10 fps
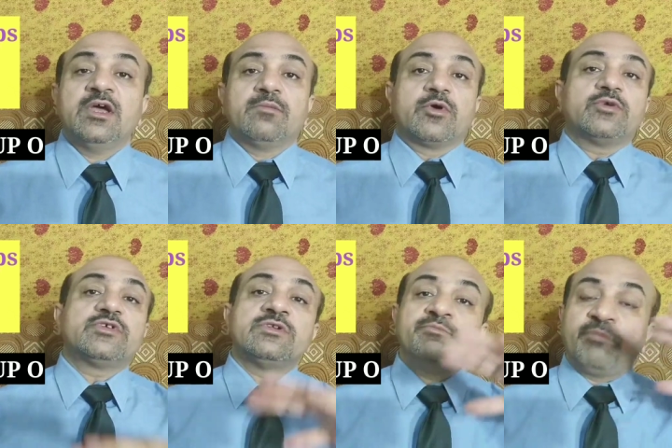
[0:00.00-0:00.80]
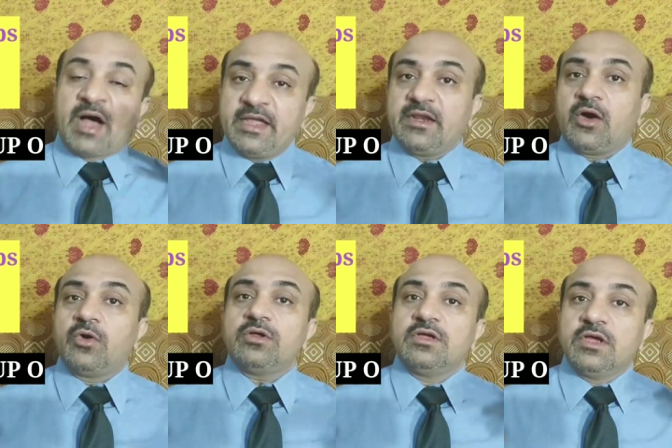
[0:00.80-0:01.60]
Because by
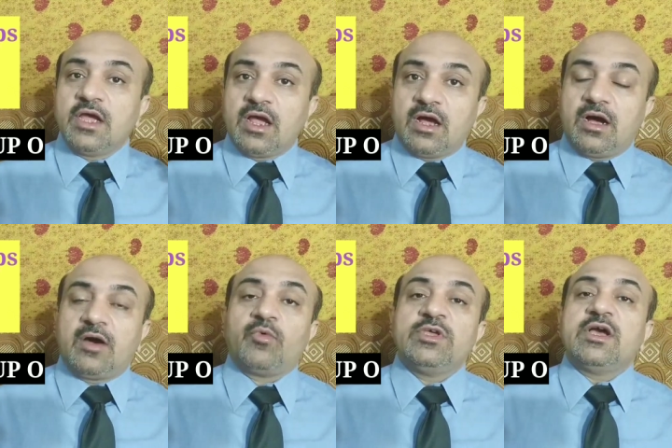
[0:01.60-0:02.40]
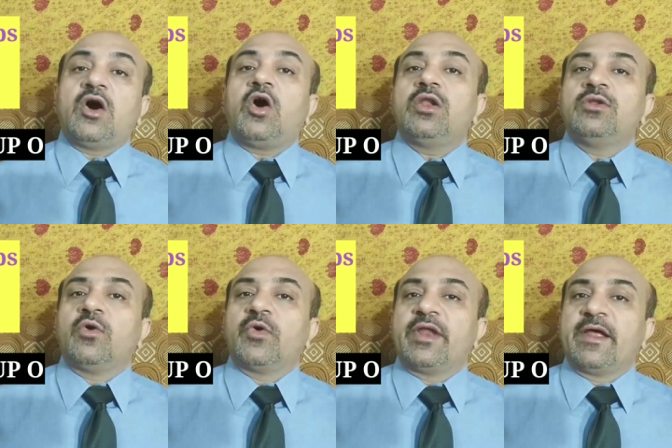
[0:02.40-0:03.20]
now, uh, we all
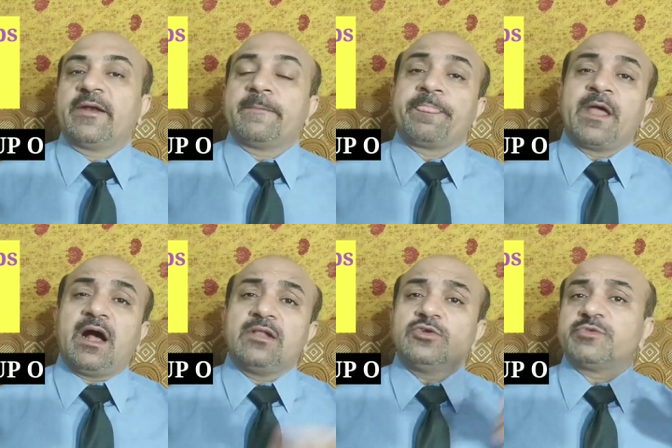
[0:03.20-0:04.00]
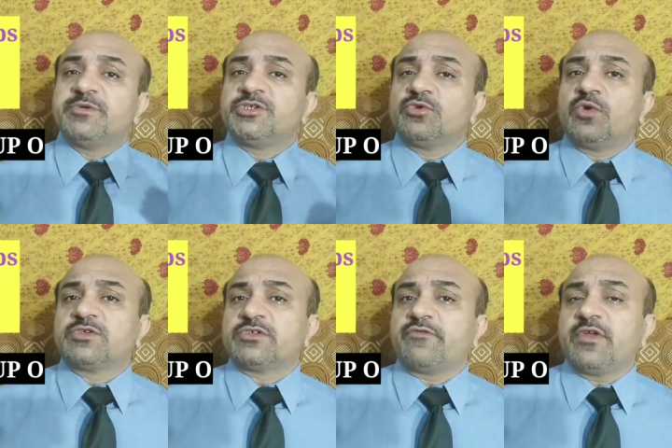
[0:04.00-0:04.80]
know that all those patients who are
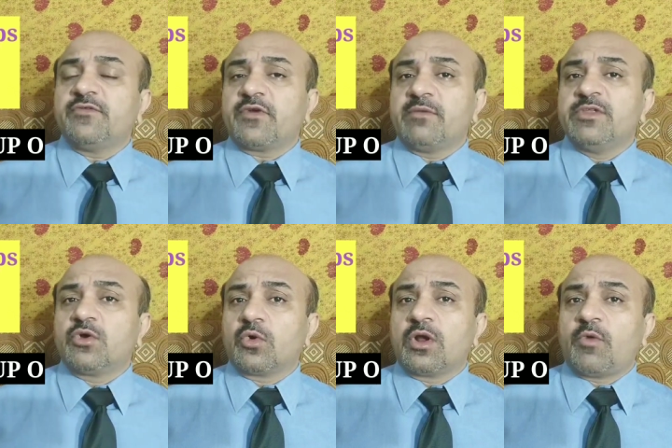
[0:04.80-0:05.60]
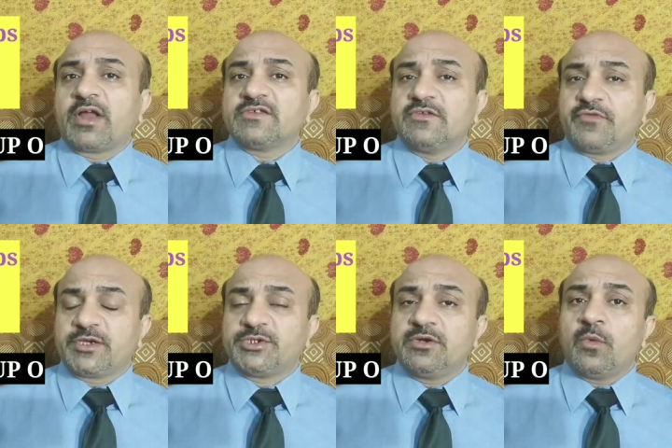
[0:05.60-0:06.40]
suffering from the coronavirus
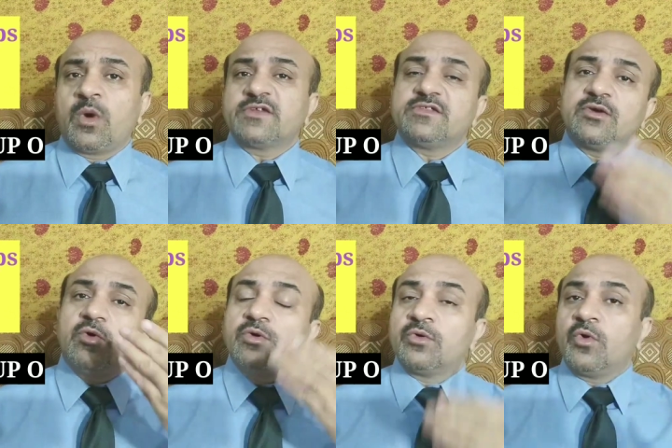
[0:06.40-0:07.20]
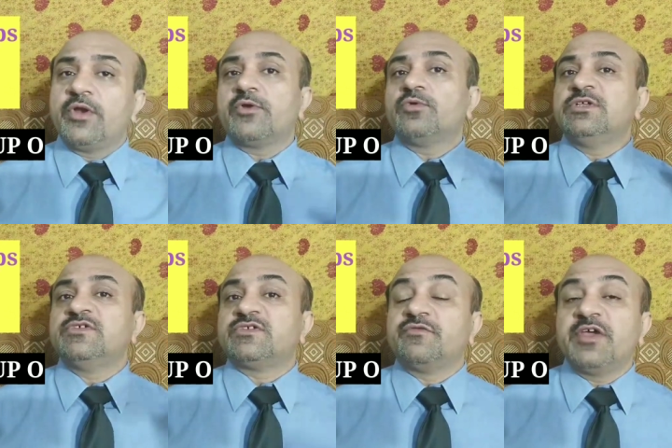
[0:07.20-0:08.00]
infection, once they go, go into the
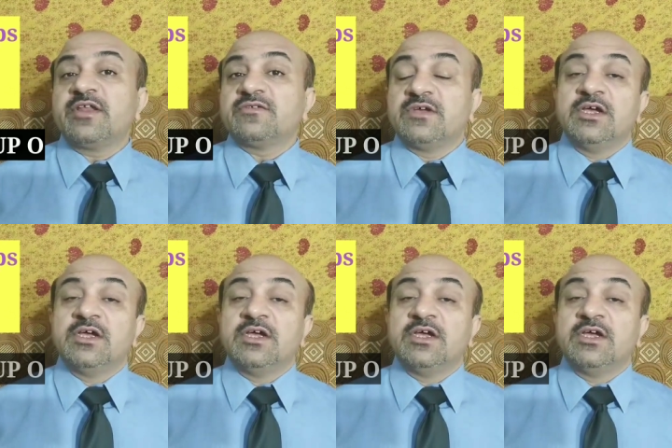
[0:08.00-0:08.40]
severe